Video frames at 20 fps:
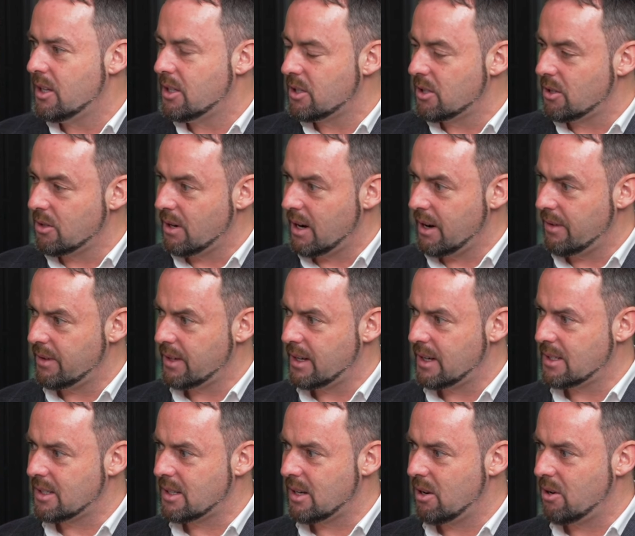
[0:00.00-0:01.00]
So you're having
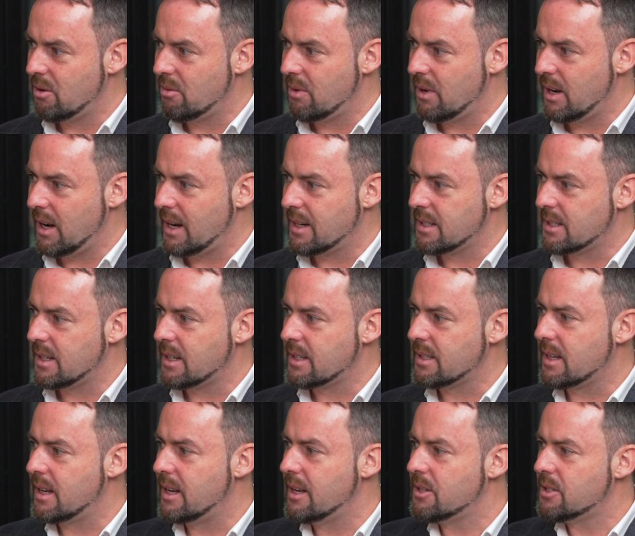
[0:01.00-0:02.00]
that slow, relaxed
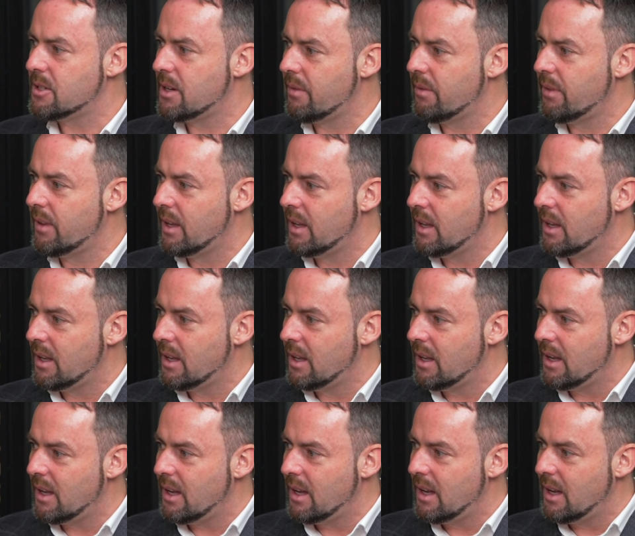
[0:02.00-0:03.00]
exhalation,
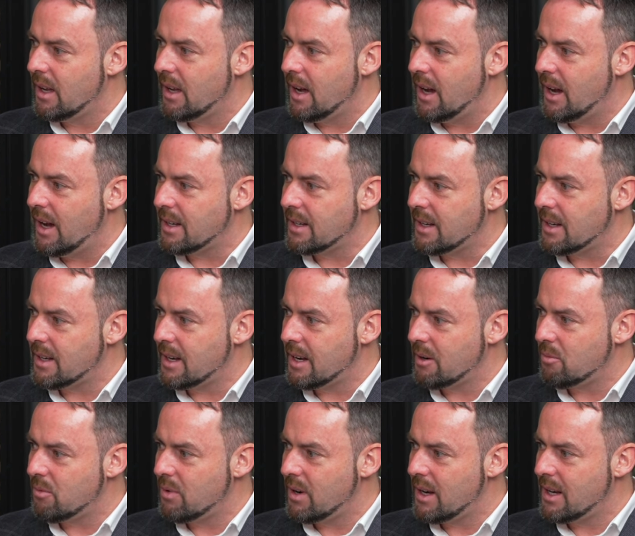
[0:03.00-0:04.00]
and then
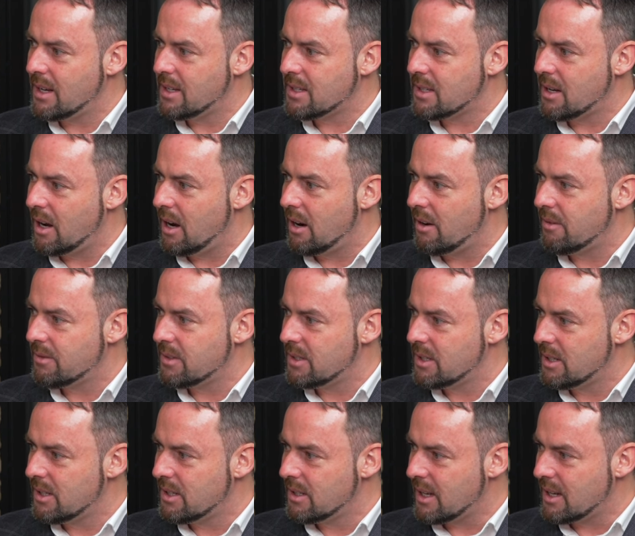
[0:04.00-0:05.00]
that really soft,
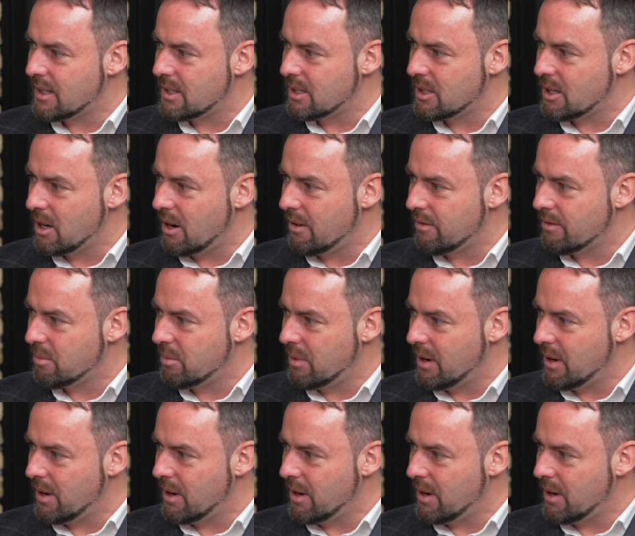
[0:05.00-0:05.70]
that soft